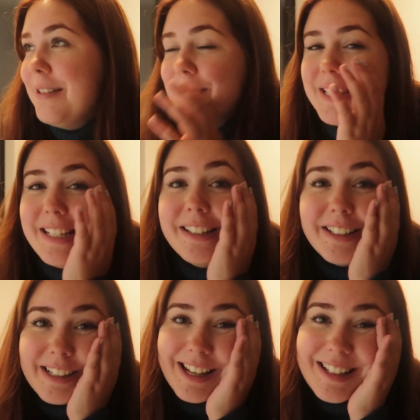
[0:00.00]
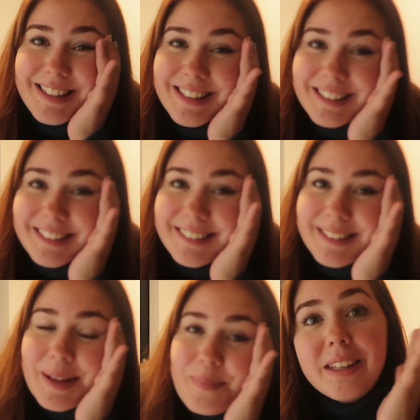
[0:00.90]
seems here in Iceland,
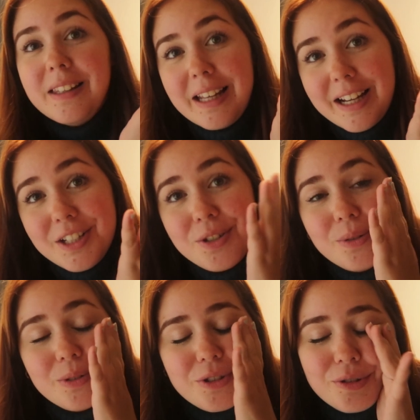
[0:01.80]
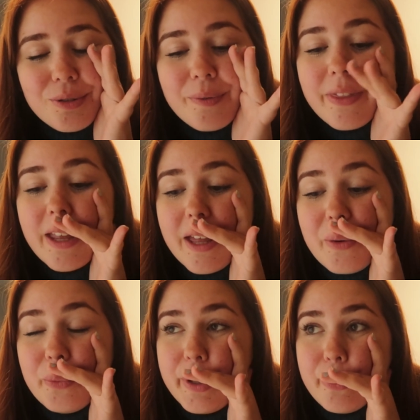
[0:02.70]
like I told you,
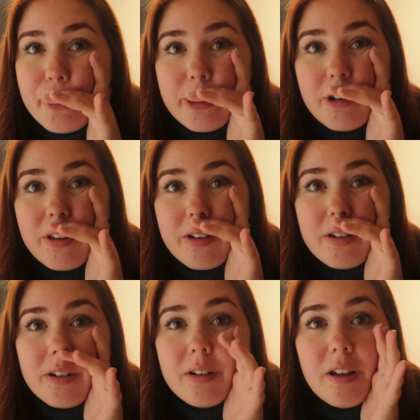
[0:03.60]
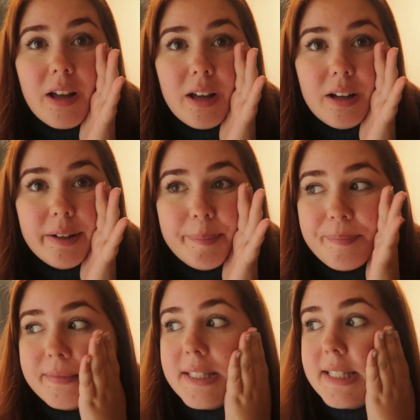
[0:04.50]
we ordered
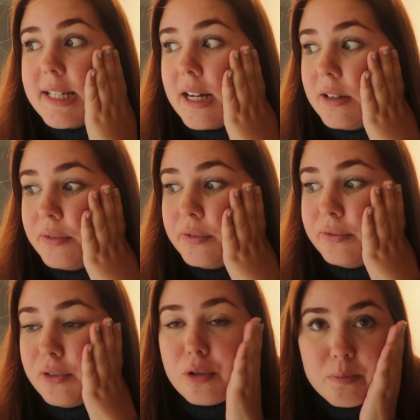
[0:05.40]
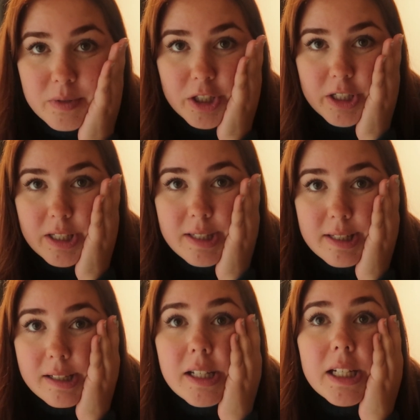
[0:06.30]
stuff from
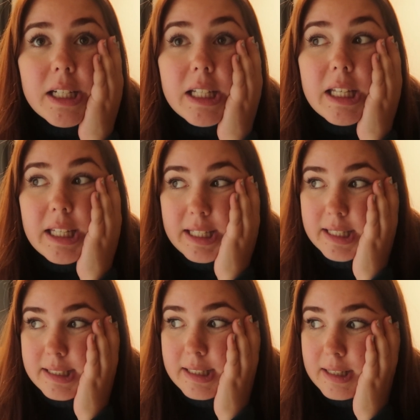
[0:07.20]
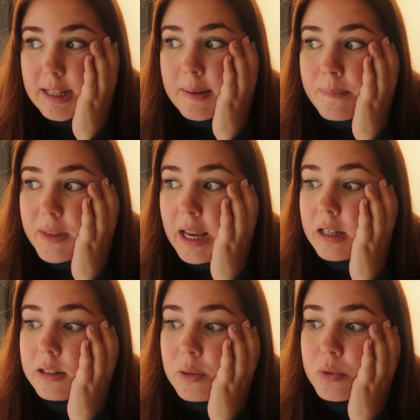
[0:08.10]
JYSK yesterday,
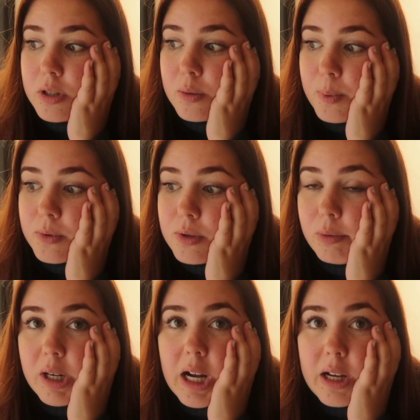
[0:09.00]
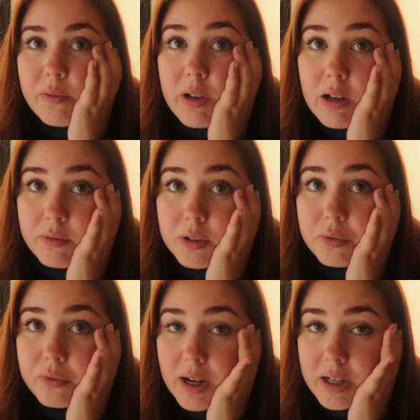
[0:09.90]
and they were supposed to arrive after
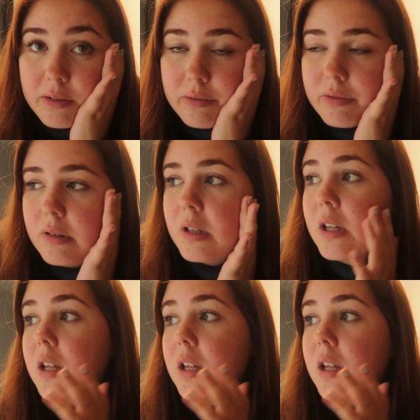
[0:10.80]
5.